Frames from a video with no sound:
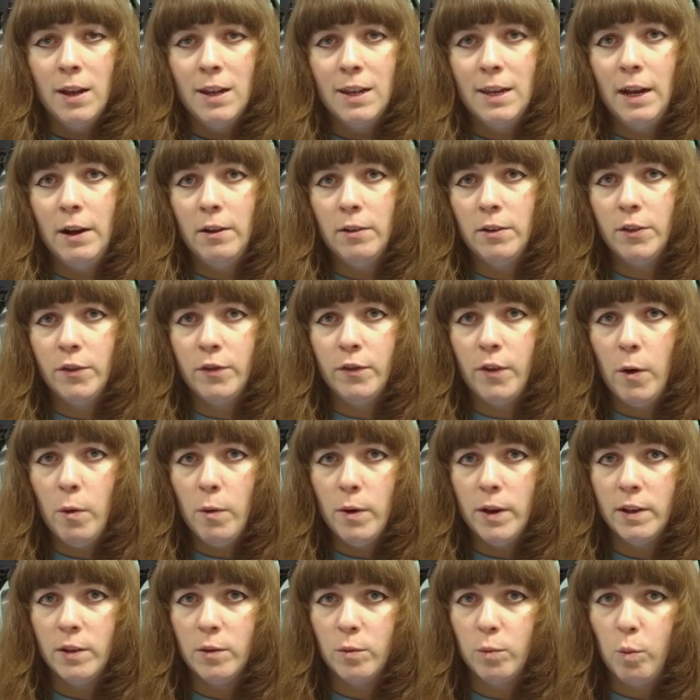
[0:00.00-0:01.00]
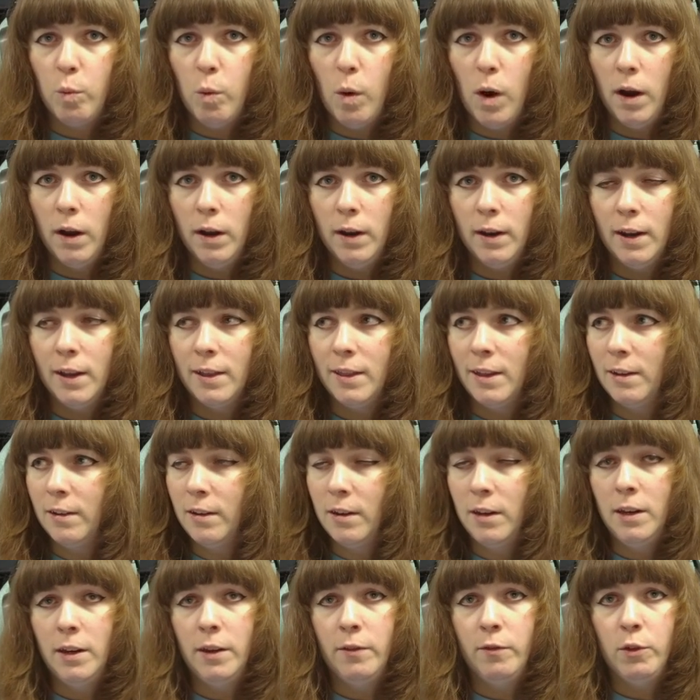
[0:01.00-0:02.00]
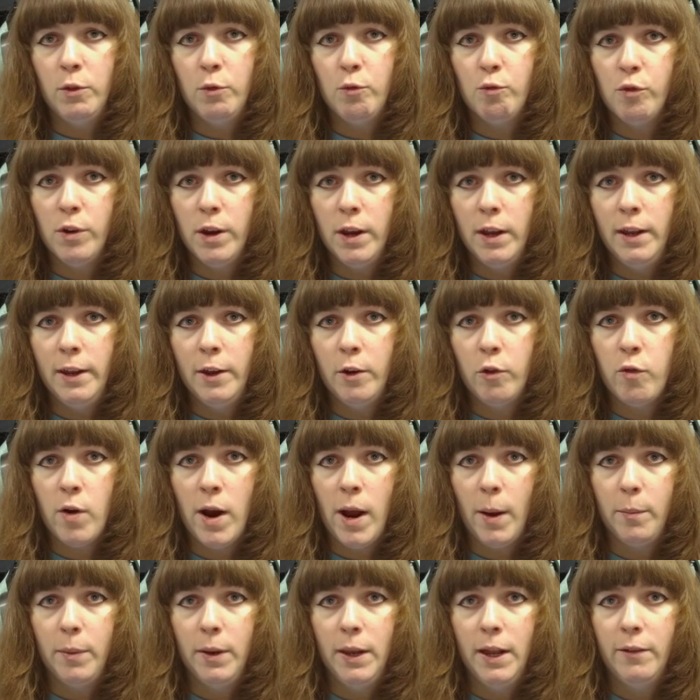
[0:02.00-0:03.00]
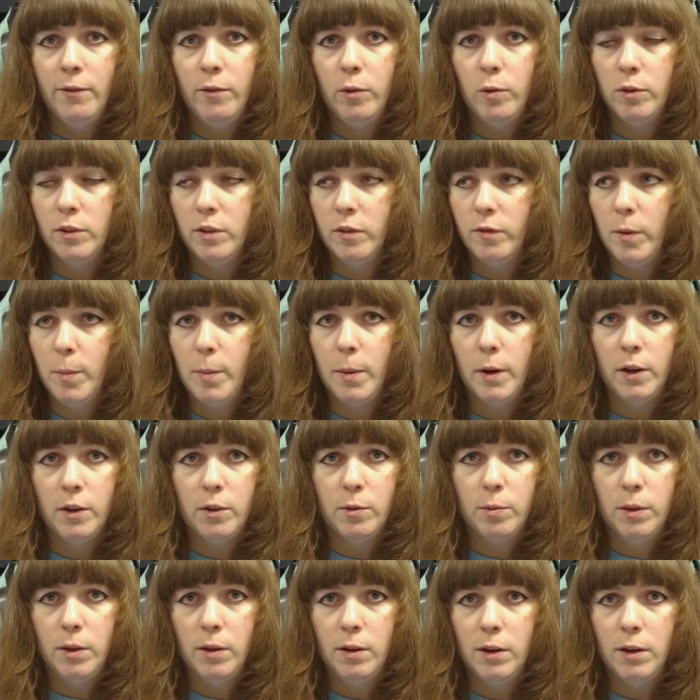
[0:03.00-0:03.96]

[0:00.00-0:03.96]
Now, default is 1, and that's going to give you really crap levels, if I'm honest with you